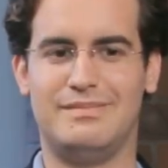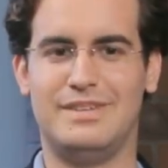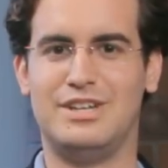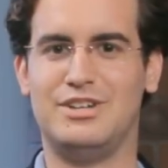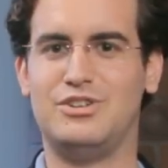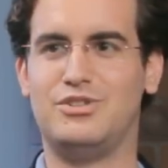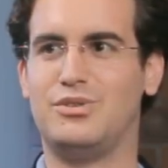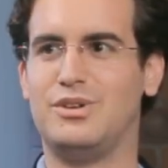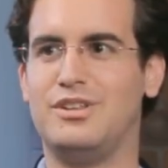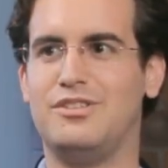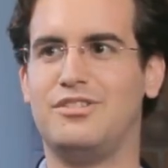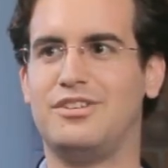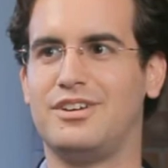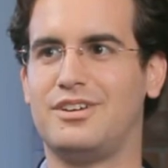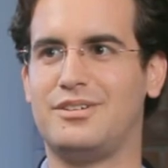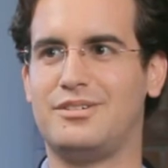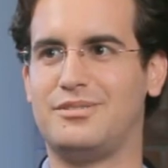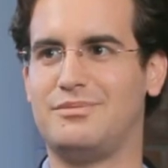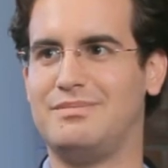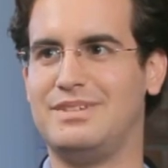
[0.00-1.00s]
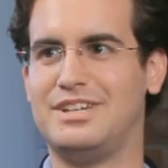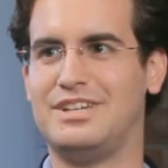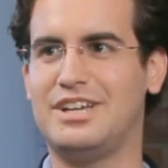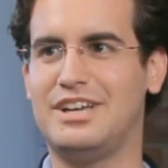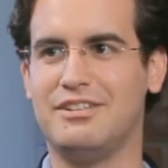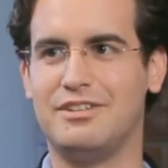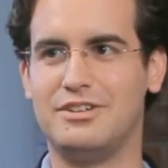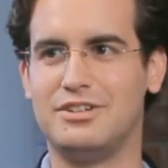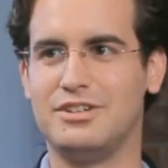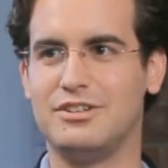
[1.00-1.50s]
intrinsic
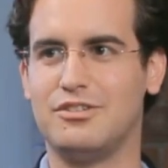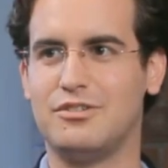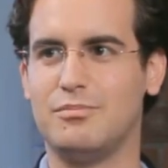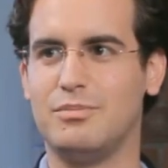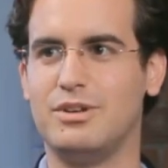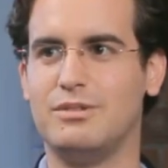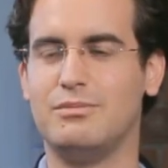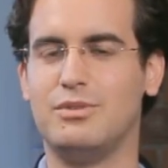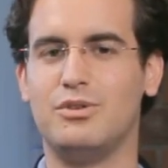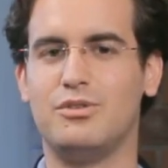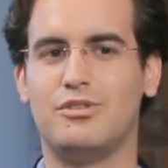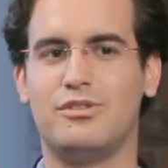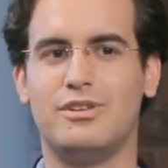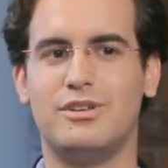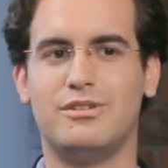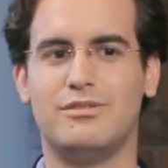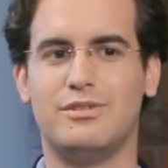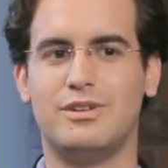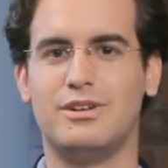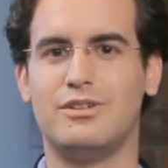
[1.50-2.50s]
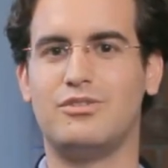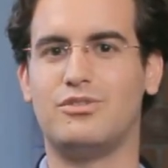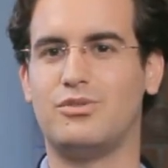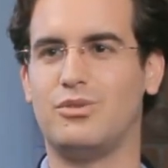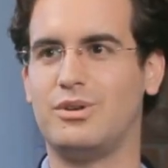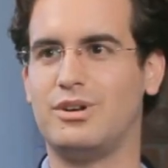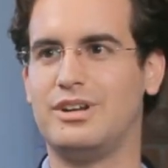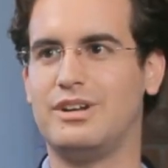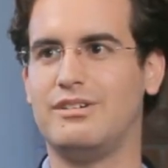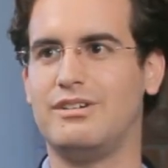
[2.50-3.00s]
intelligence, but mostly of an
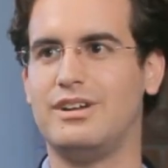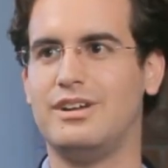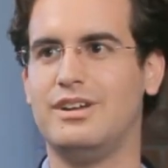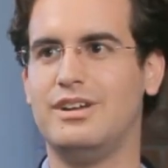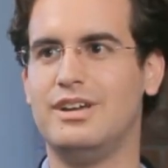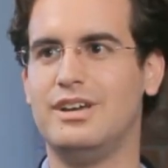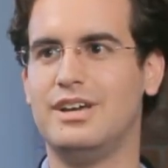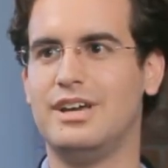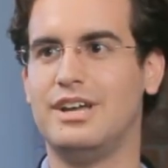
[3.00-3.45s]
extraordinary